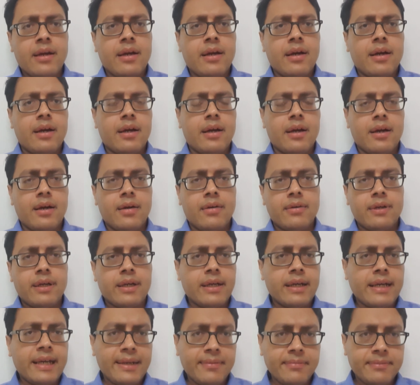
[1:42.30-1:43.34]
Uh,
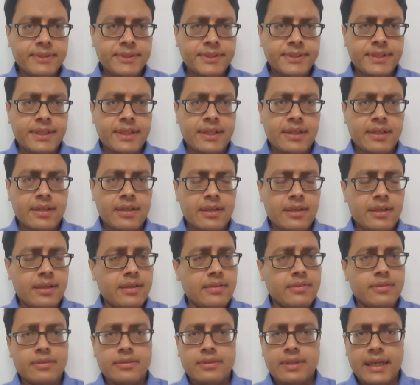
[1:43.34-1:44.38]
and AIIMS
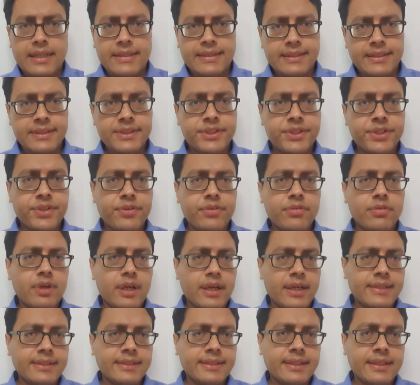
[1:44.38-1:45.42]
uh, as an institute
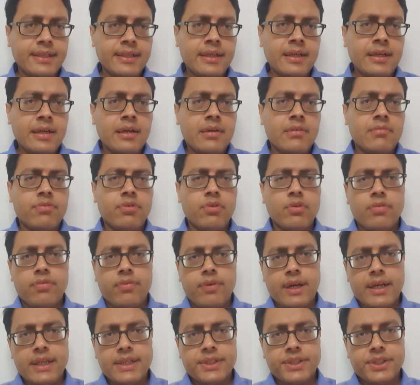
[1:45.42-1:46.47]
has a
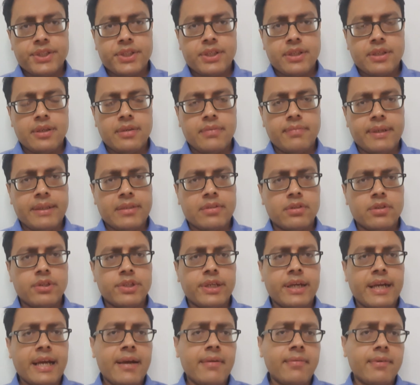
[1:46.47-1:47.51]
full-fledged pathology
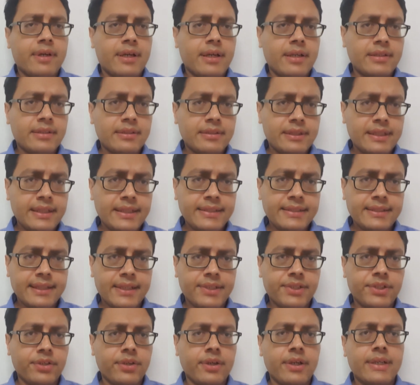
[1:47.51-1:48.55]
lab and other things.
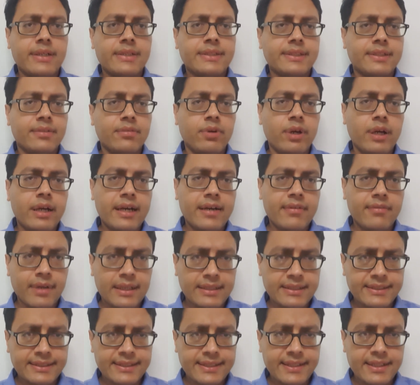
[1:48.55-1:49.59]
Actually, it's a
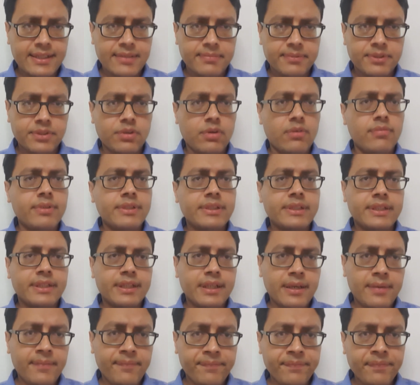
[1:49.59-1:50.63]
well-advanced setup. So obviously
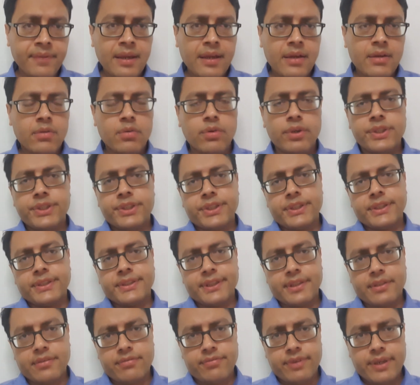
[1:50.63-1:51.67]
the
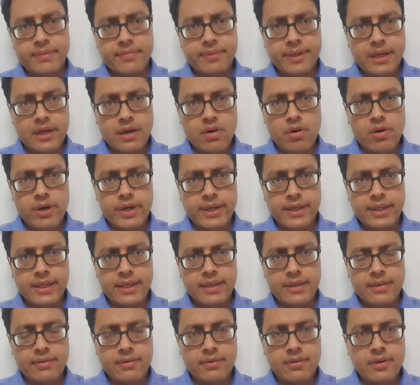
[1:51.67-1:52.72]
questions are framed
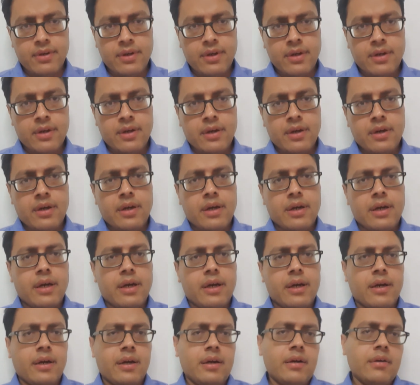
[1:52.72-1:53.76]
accordingly
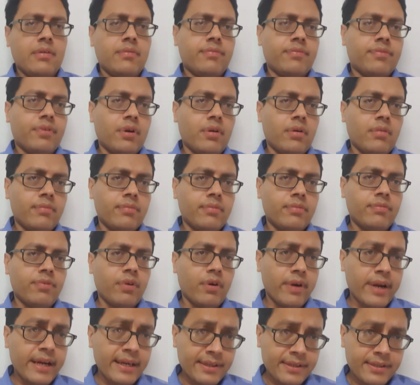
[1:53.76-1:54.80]
uh, from
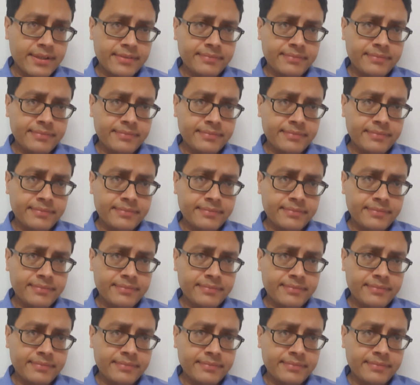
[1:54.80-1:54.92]
for it.